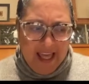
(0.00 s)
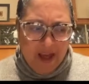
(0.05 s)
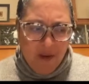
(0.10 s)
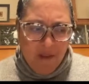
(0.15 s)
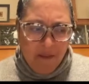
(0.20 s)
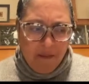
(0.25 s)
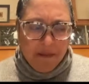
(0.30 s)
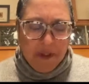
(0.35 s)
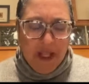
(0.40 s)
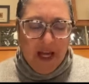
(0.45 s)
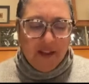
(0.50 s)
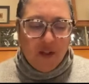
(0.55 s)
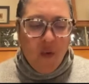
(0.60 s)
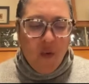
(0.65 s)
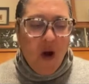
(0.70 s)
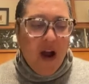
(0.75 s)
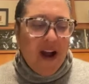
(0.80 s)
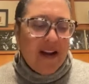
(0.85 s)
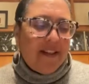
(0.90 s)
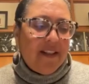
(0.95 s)
blood
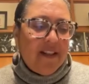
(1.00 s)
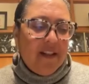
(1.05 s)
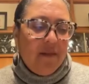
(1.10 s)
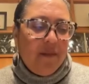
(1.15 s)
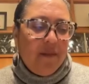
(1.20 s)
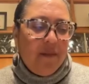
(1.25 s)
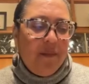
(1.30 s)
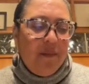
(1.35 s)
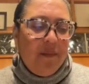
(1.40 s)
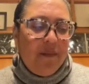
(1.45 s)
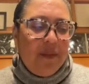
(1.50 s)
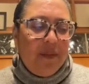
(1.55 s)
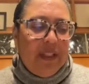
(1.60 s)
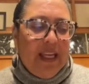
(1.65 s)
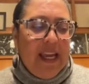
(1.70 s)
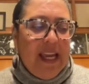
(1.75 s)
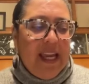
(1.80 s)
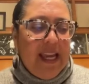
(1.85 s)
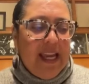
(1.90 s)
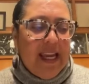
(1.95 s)
quantum
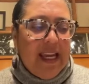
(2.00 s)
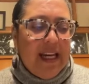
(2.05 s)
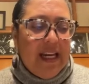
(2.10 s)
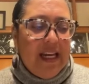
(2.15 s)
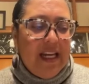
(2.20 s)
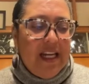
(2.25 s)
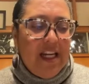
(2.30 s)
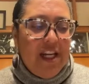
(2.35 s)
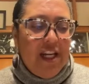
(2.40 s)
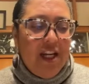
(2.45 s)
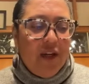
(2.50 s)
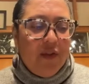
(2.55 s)
can,